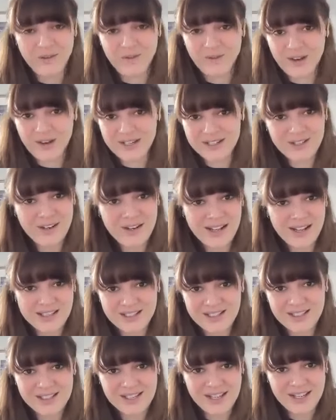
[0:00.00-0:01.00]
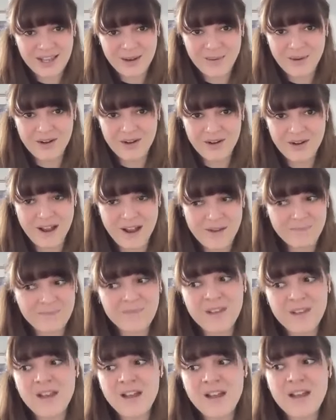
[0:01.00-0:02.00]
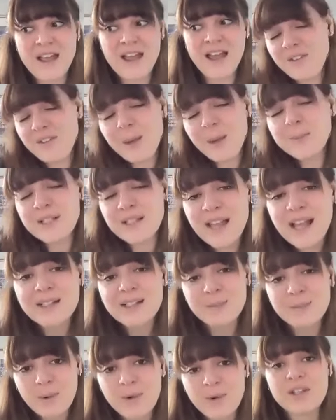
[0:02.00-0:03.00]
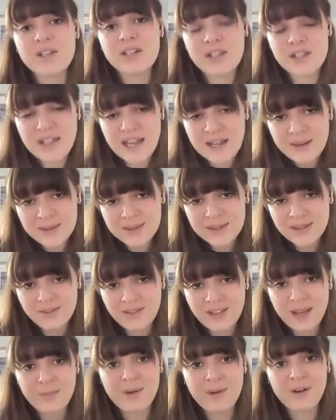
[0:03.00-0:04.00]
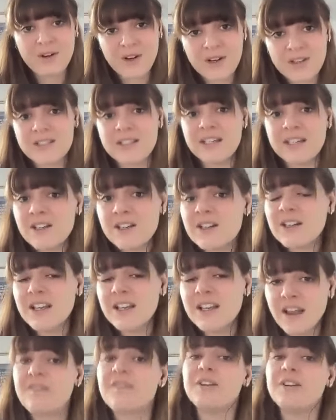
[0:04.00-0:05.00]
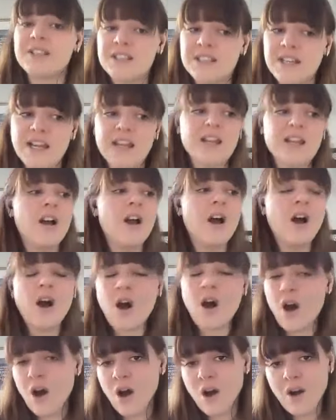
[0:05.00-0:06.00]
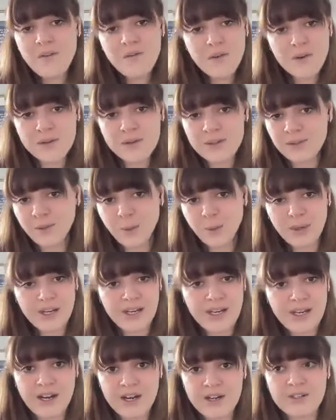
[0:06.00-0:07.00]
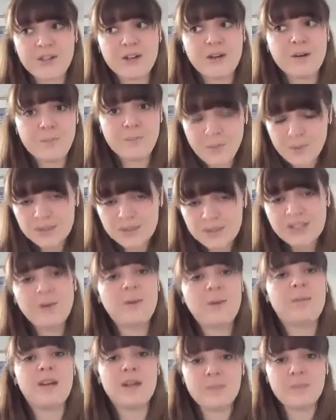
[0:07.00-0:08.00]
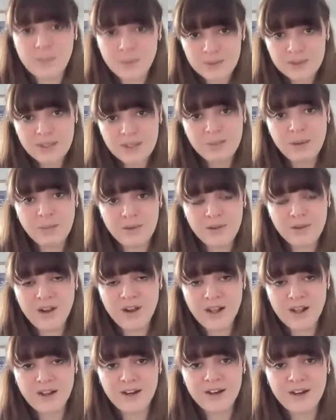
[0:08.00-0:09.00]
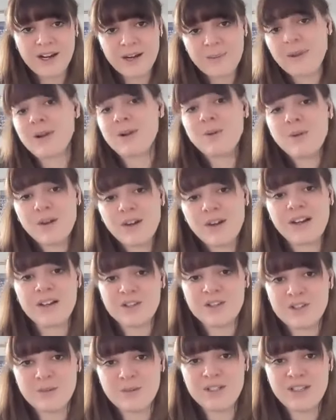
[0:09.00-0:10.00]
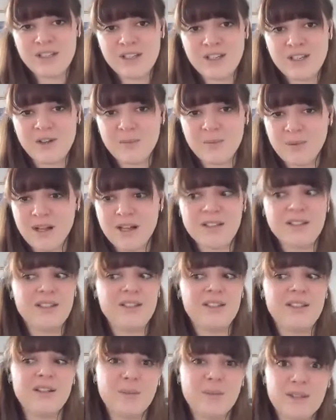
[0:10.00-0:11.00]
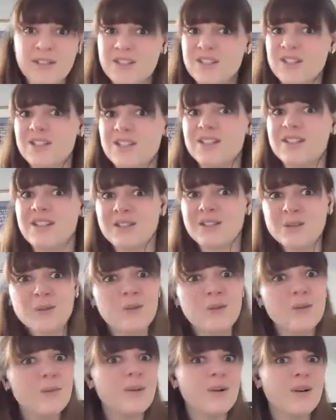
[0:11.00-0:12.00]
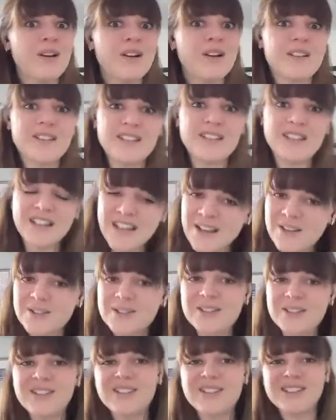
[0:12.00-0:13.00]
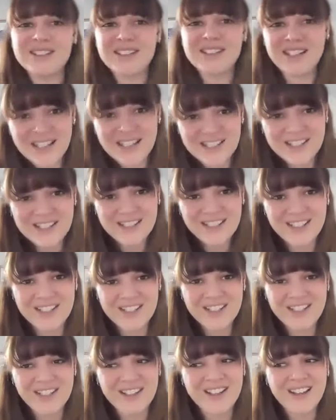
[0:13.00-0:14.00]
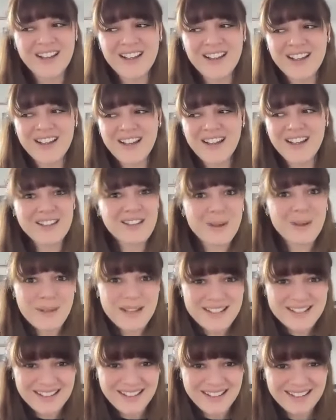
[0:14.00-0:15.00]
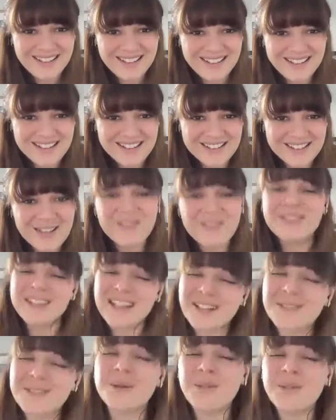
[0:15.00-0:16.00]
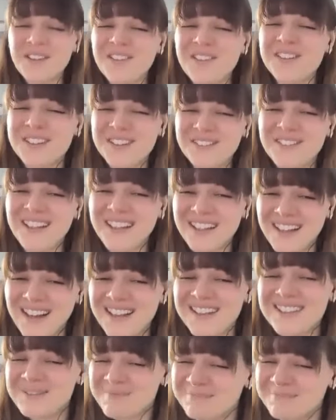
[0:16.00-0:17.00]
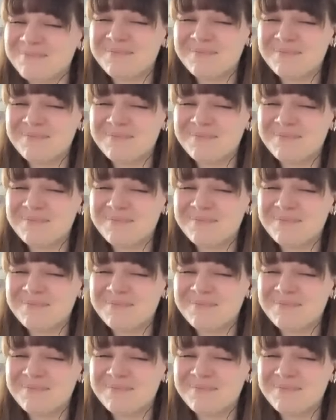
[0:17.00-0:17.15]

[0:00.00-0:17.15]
who've raised their hands to say they want to run. We've helped elect more than 1,000 of them across nearly every state, all folks 40 and under, mostly women, mostly people of color, and about a quarter LGBTQ plus to positions like school board and city council and state legislature. And they're amazing. So that's what Run for Something does.